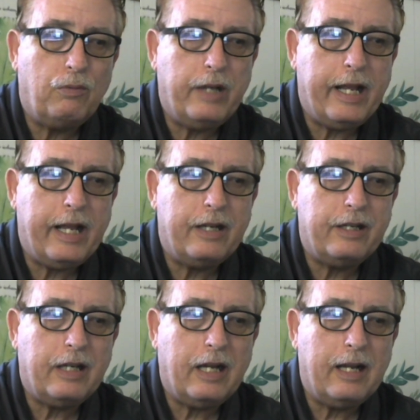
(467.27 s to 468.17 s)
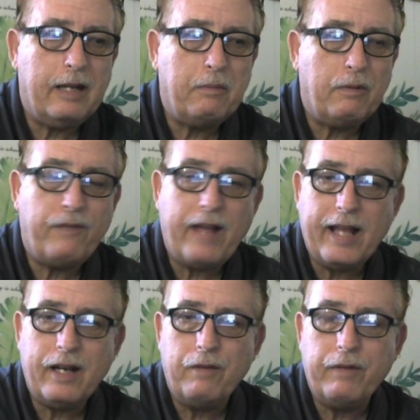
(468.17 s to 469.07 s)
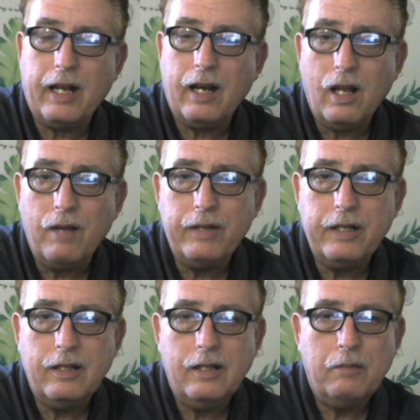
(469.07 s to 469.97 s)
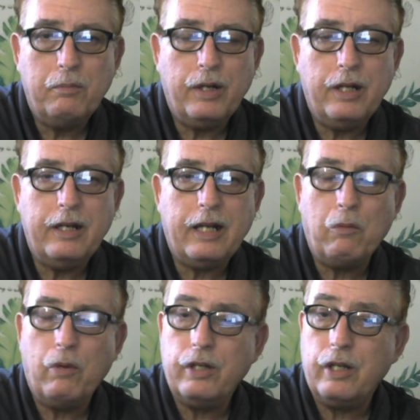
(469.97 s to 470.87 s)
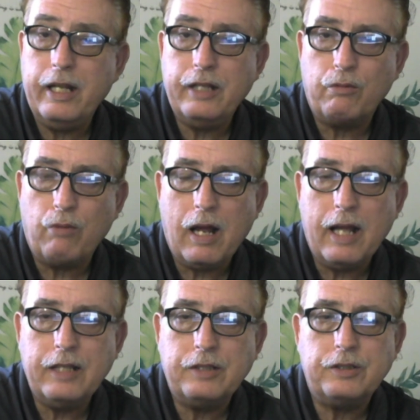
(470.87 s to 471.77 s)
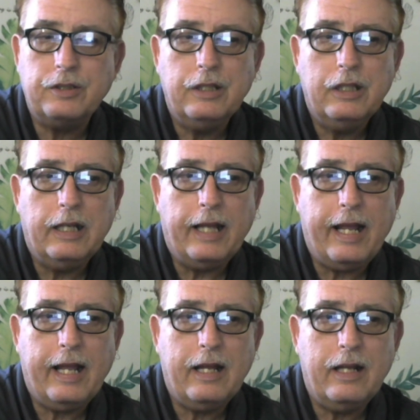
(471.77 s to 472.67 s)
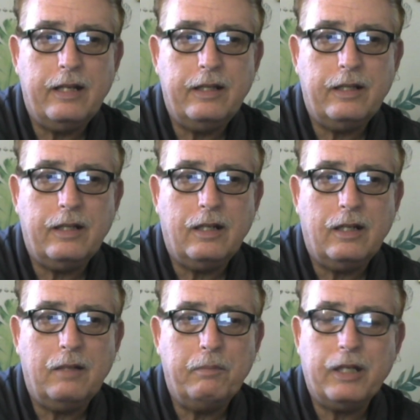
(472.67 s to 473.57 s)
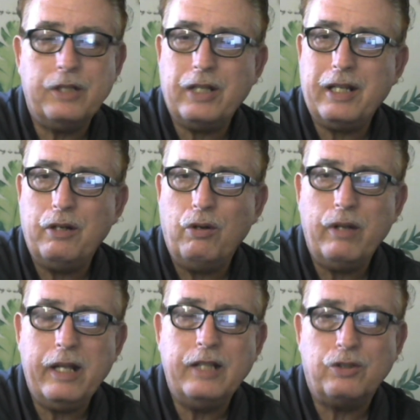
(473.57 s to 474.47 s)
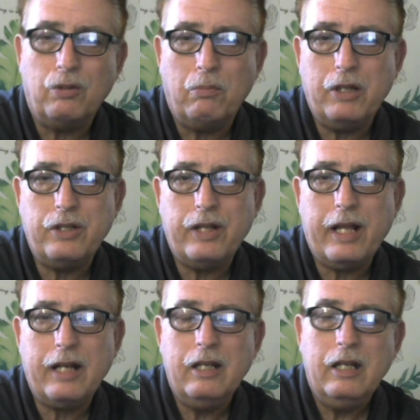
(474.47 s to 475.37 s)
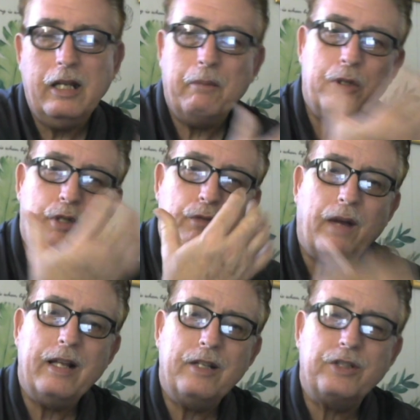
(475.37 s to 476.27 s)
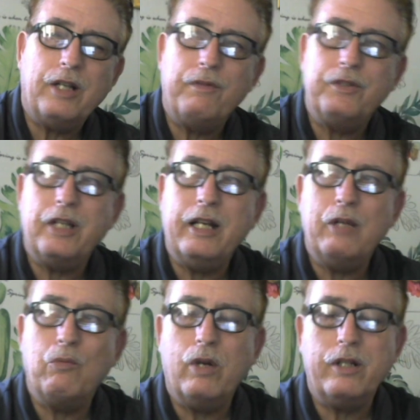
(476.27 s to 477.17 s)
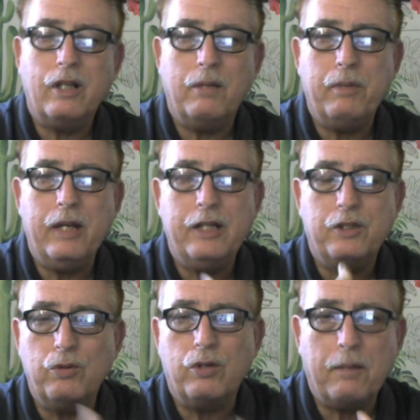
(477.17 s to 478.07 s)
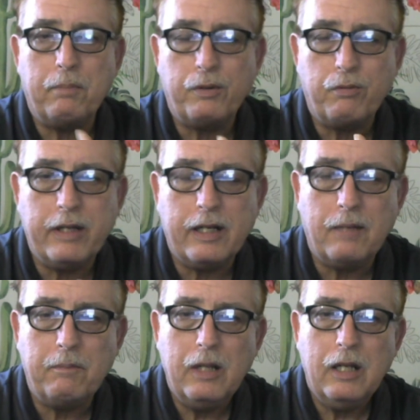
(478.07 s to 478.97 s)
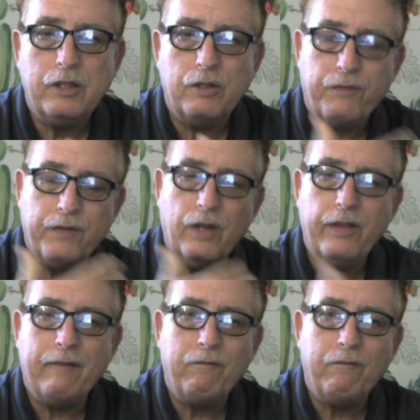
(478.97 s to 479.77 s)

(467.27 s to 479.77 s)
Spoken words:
and I'm a fan of it. I love it, but I wasn't going to eat the rice, and because I can only eat so much of that. But you find yourself, instead of eating 1 cup, you eat 2 cups or 3 cups to fill that